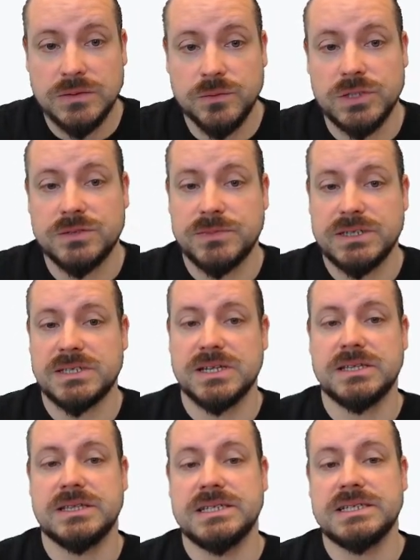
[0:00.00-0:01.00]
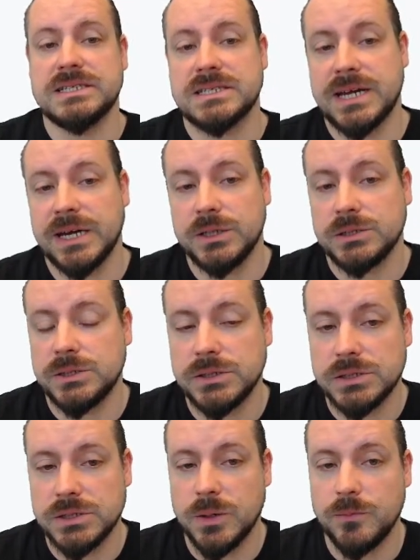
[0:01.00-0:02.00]
which means that these
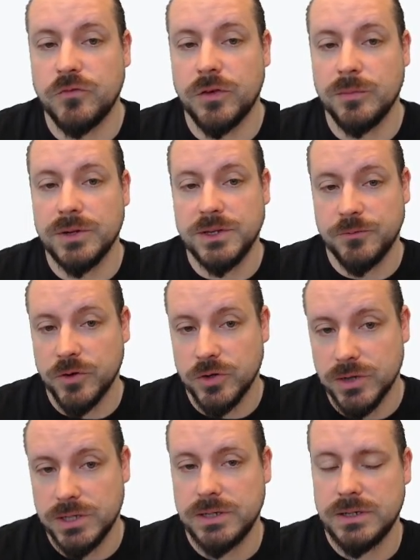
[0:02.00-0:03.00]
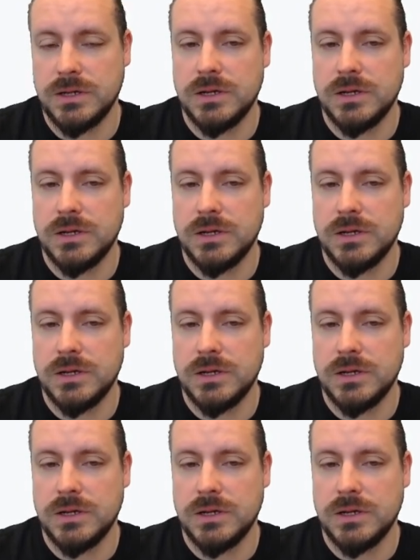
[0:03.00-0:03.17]
characters come from a different grid,